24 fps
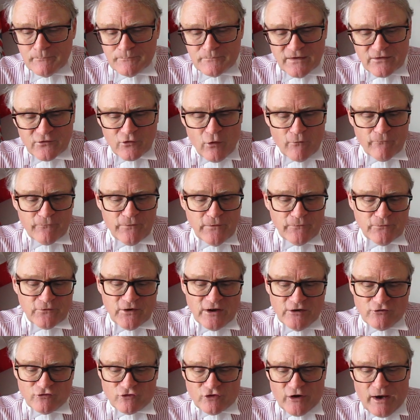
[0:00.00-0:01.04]
It's got
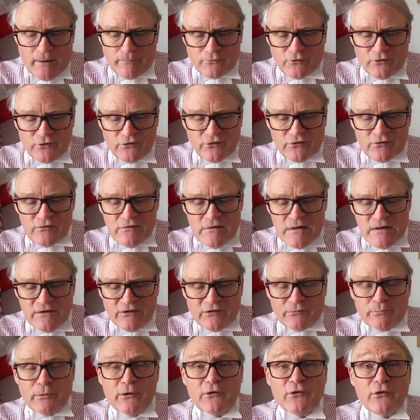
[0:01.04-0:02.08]
15 chapters,
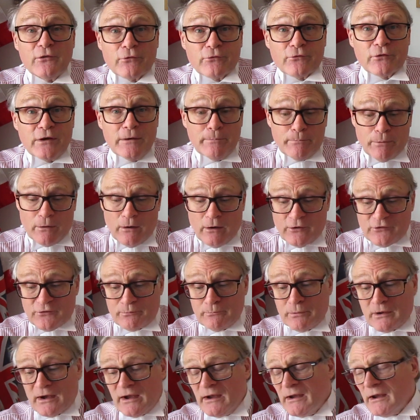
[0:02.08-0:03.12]
split into three parts,
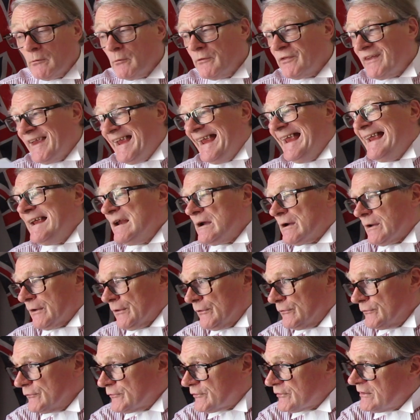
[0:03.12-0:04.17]
beginning with
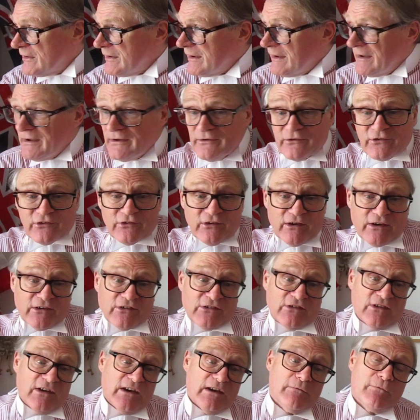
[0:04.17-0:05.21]
England in
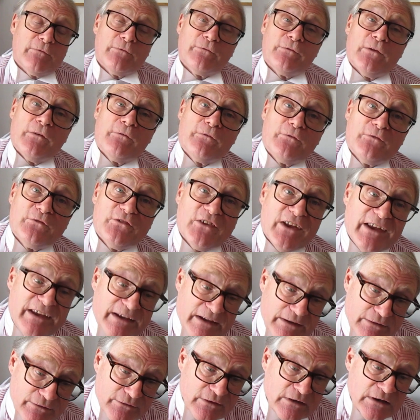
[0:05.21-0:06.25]

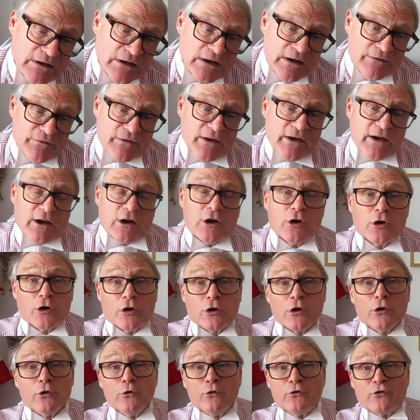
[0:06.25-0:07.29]
1615. Then it
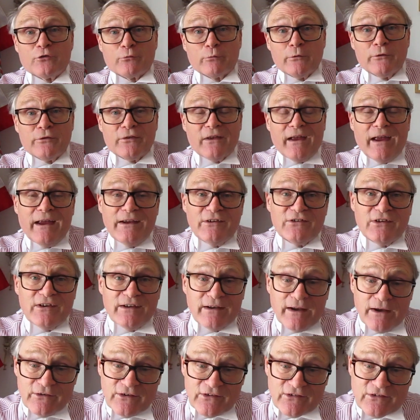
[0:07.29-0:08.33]
concludes with
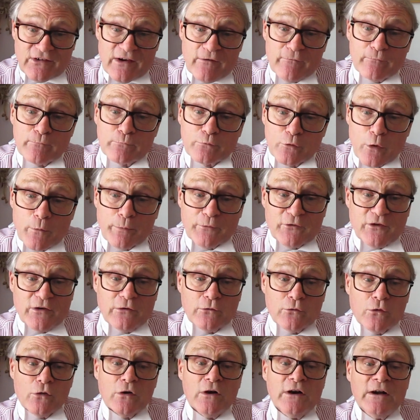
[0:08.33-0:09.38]
1887 property
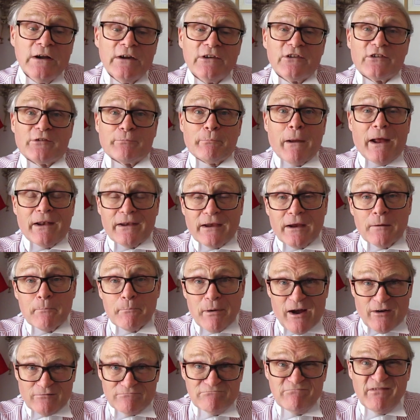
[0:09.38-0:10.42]
law, spanning
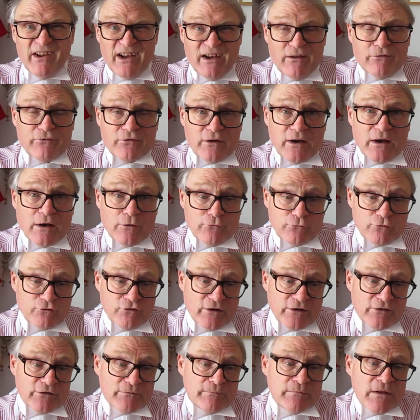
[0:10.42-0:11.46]
about nearly 300
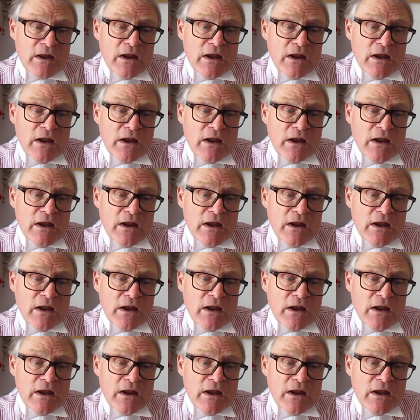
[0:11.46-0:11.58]
years.